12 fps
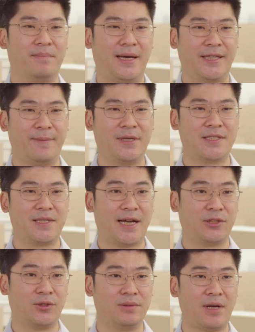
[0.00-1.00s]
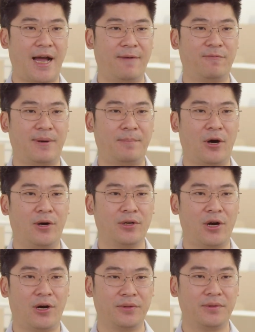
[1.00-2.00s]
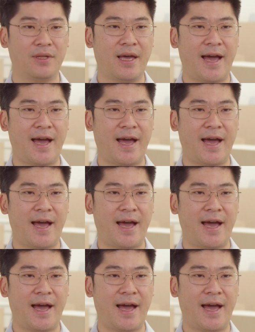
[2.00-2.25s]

My name is Nardo. I'm from Hong Kong.